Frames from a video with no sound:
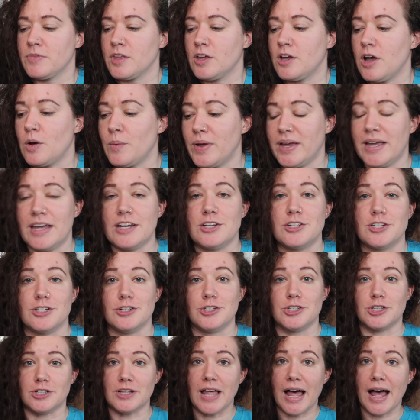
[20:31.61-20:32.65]
going into
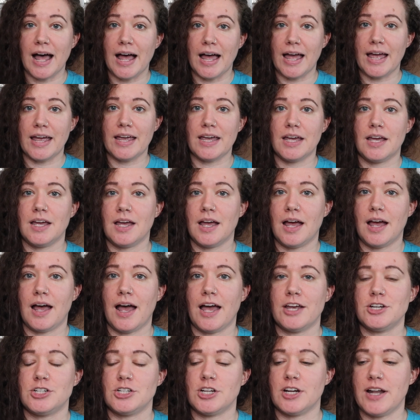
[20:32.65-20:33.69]
July,
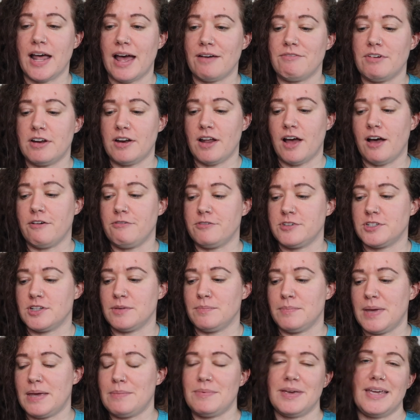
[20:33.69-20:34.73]
I should have enough to
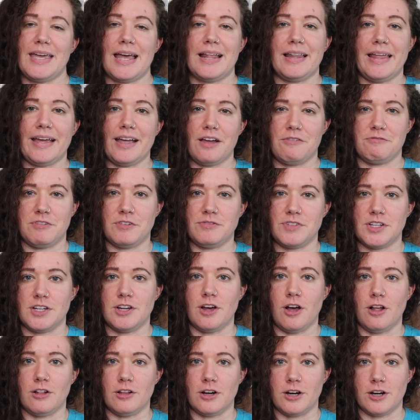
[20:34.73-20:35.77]
maybe get like a
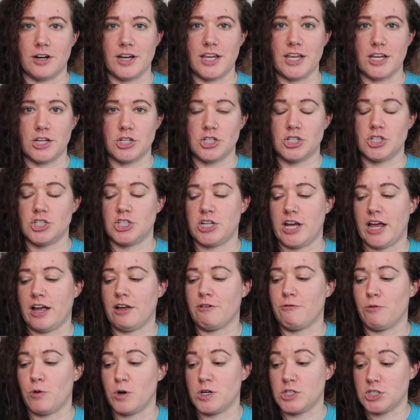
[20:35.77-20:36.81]
$50-ish
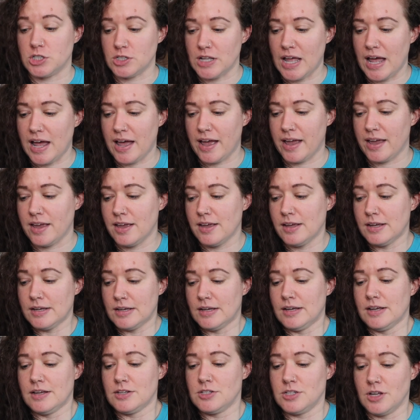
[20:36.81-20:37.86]
check for July.
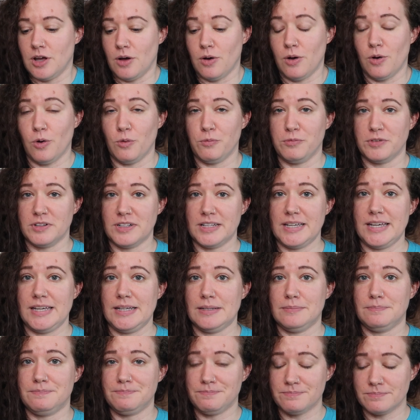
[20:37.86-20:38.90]
So
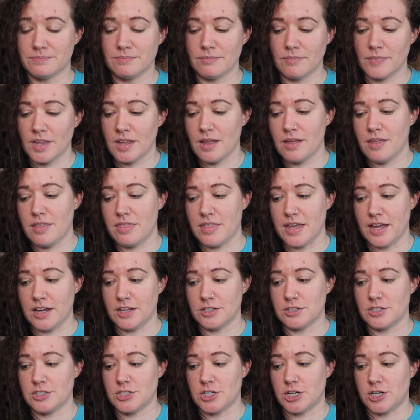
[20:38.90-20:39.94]
hopefully
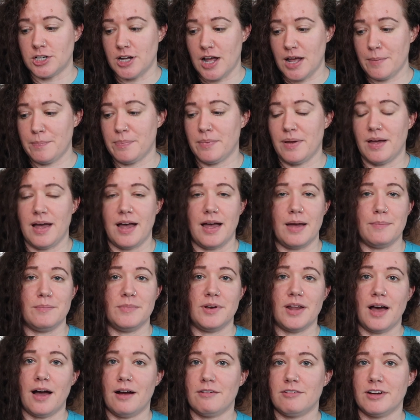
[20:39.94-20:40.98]
things turn up.
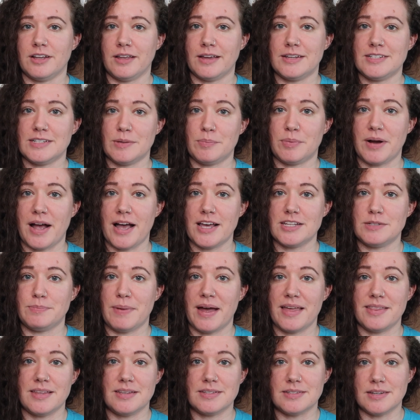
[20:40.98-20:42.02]
I'm not really surprised
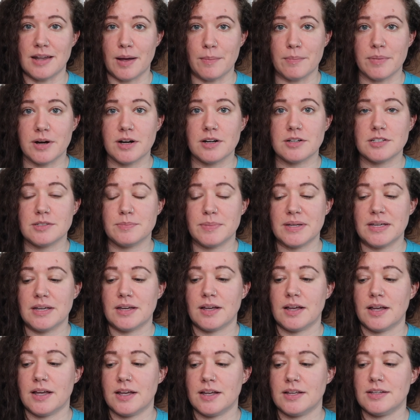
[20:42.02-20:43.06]
by these numbers
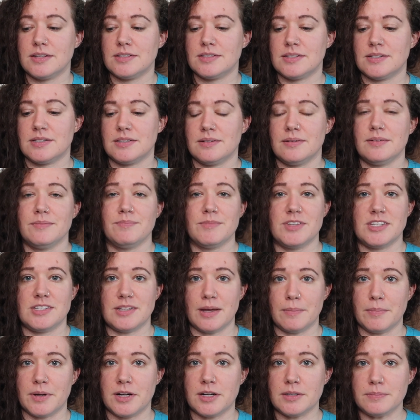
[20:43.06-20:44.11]
because
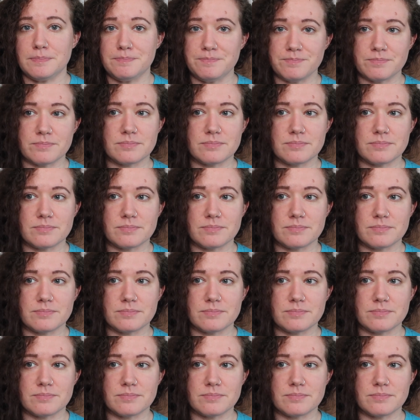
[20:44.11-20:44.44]
summer,